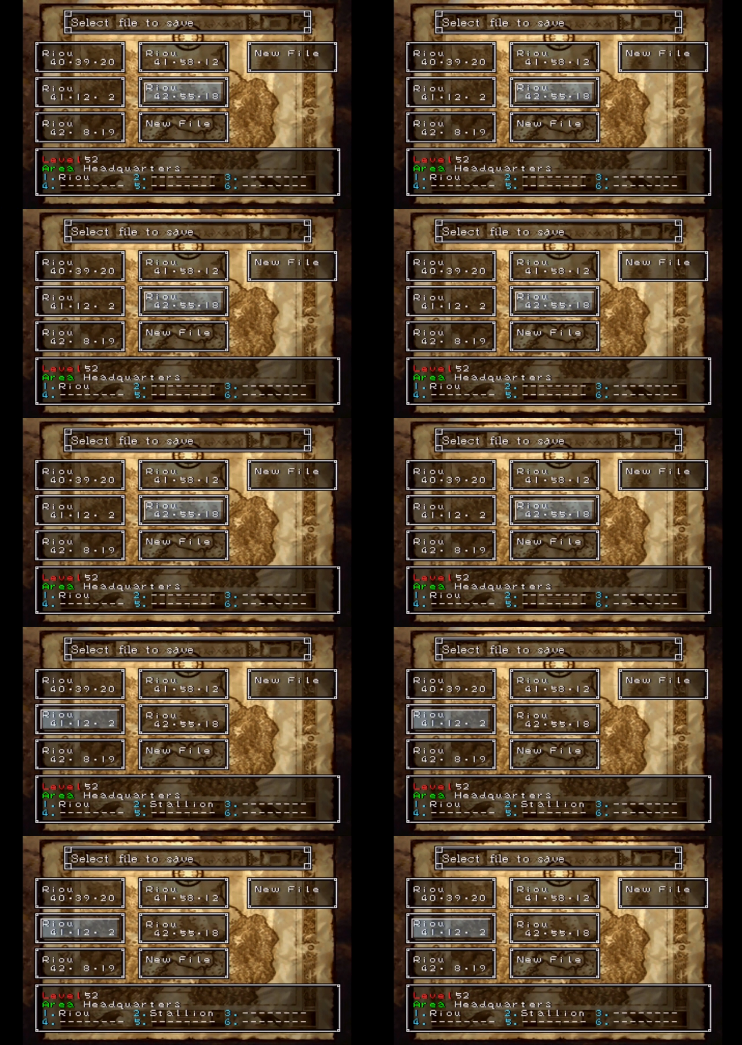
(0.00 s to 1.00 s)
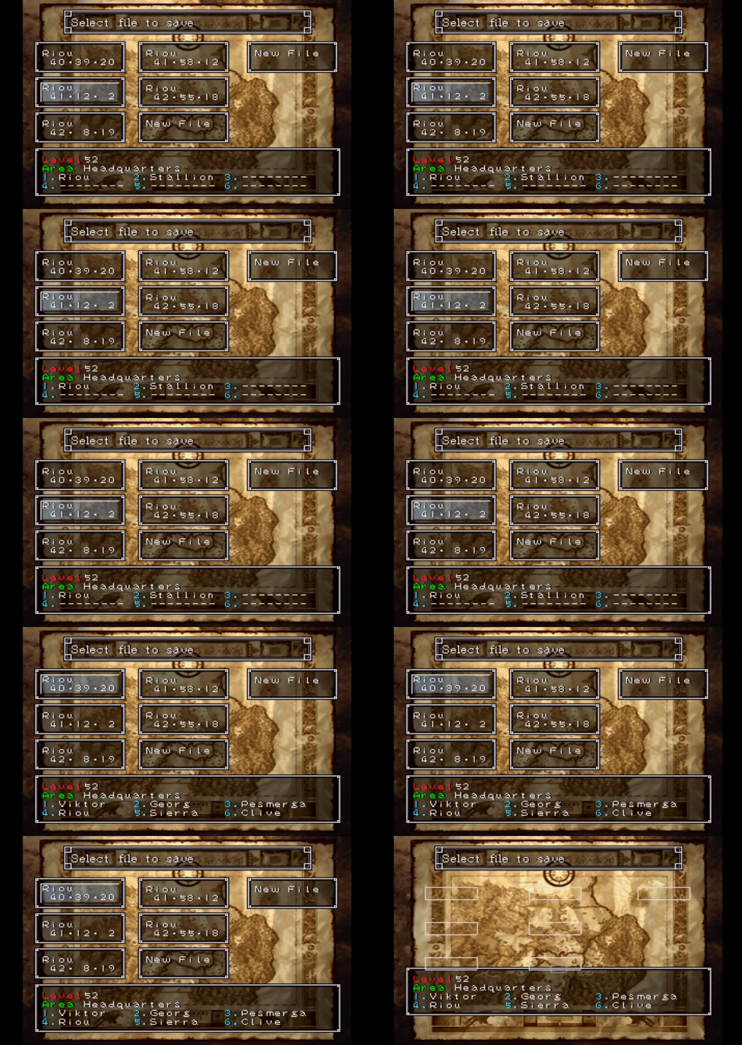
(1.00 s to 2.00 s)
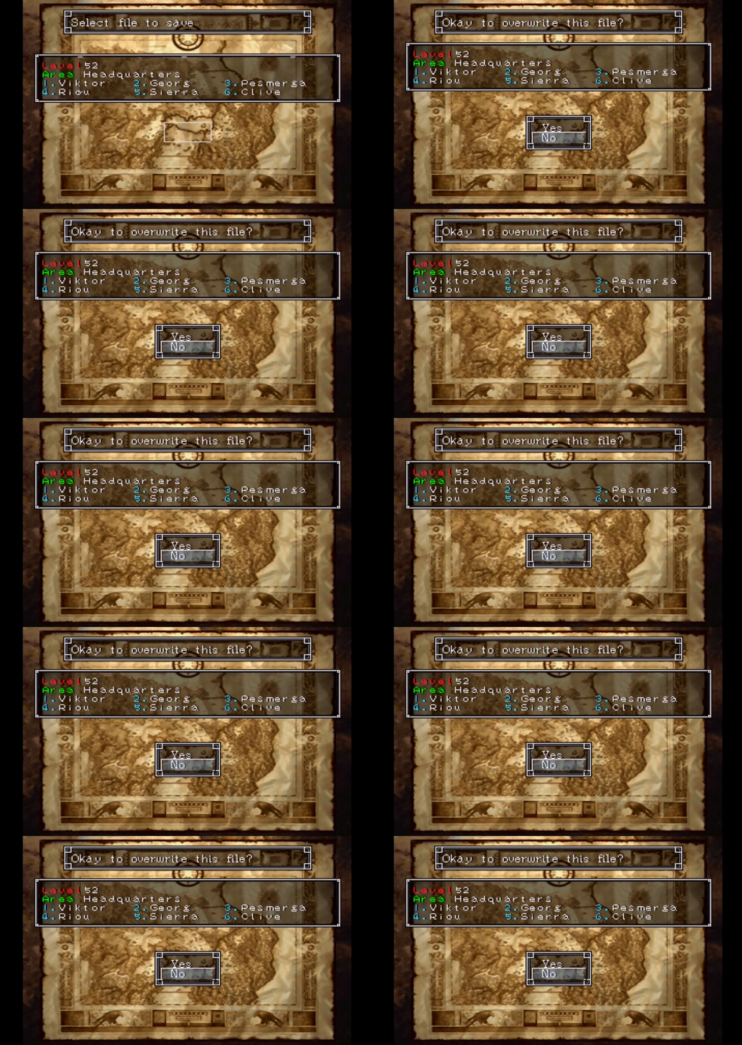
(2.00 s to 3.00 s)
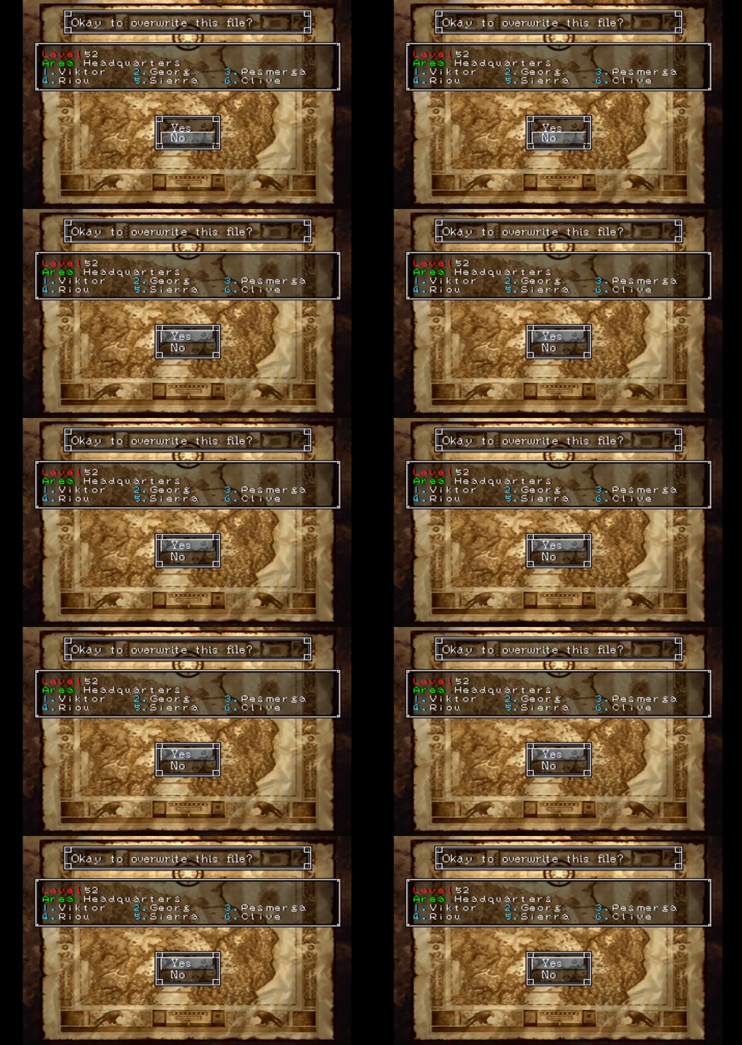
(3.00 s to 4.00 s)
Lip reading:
(no speaker visible)